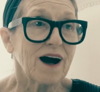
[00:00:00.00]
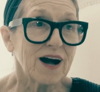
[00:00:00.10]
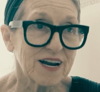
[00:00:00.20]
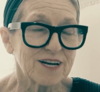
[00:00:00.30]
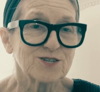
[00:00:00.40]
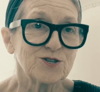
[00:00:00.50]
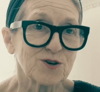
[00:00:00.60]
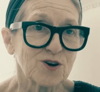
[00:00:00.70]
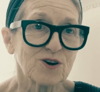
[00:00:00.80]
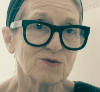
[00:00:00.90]
island
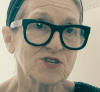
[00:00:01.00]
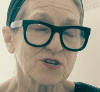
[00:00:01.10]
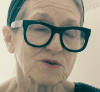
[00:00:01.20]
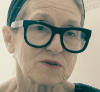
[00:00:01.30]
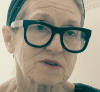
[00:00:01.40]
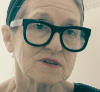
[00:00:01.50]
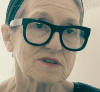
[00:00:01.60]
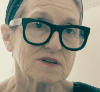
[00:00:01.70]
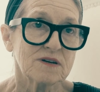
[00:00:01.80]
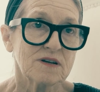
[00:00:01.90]
you go
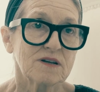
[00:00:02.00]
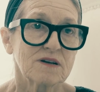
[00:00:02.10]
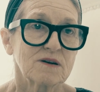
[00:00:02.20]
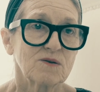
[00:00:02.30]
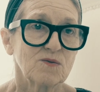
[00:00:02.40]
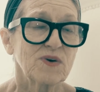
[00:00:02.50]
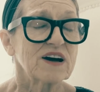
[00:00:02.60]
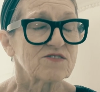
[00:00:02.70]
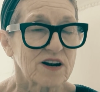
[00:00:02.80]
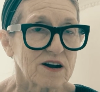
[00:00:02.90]
to, we
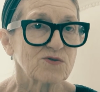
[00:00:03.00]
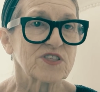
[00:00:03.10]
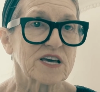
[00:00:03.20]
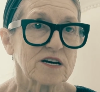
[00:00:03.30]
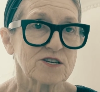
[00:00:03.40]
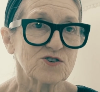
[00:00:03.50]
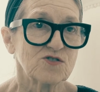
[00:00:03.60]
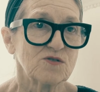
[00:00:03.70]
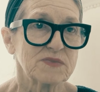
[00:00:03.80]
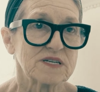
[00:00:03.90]
have clothing and
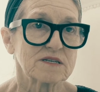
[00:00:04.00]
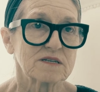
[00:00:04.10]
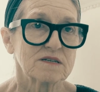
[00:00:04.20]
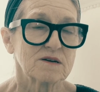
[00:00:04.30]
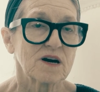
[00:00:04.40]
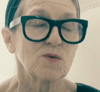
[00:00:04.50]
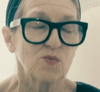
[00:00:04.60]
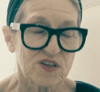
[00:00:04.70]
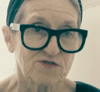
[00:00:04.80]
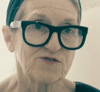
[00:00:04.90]
adornment
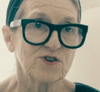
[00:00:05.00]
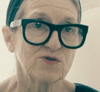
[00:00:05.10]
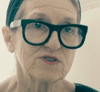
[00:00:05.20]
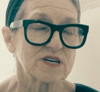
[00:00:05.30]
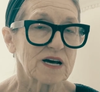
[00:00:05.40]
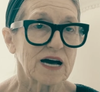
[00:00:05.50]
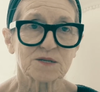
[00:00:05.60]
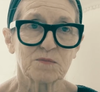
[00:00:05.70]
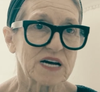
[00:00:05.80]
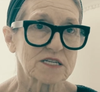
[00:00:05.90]
with food
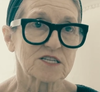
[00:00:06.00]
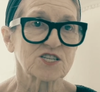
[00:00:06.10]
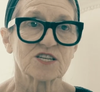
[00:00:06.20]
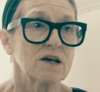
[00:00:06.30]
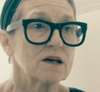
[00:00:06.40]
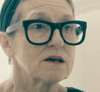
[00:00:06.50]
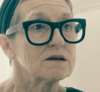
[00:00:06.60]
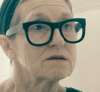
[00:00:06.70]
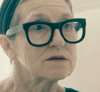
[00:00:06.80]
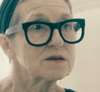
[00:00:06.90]
as man's
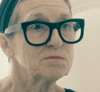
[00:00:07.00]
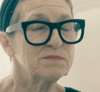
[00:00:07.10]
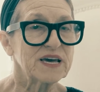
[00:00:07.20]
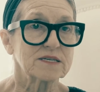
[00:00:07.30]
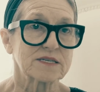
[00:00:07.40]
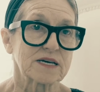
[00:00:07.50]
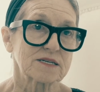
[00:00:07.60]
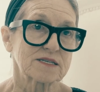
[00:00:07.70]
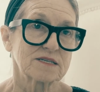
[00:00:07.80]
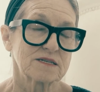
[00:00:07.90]

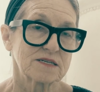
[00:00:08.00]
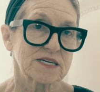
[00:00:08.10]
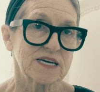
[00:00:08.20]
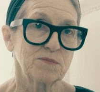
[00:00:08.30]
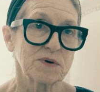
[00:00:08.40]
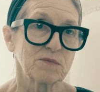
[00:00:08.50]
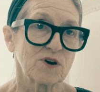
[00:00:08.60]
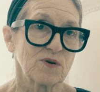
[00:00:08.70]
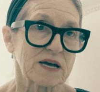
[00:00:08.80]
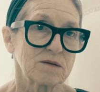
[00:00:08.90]
basics to keep him
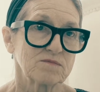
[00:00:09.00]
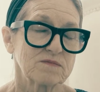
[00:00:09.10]
going.